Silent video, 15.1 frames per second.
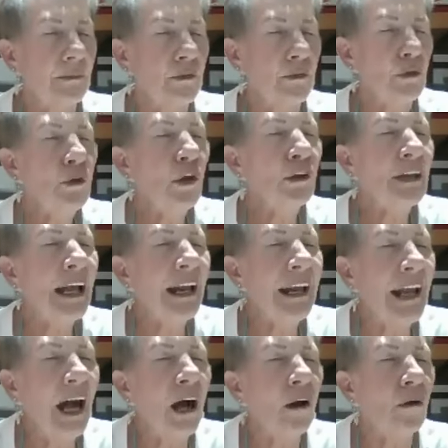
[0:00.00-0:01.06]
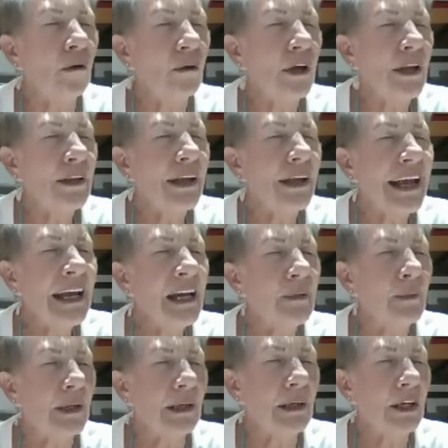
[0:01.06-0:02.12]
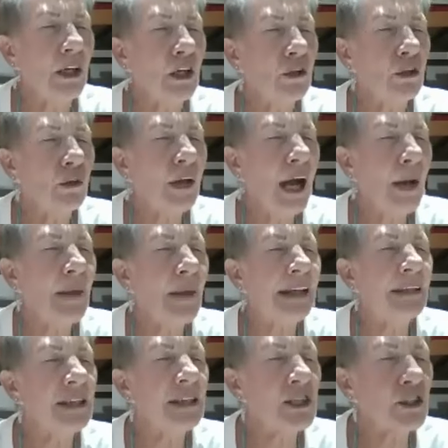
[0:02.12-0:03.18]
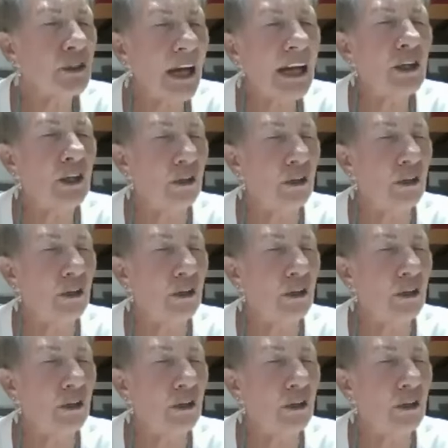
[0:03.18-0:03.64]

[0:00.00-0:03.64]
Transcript: Do not allow the enemy to come and distract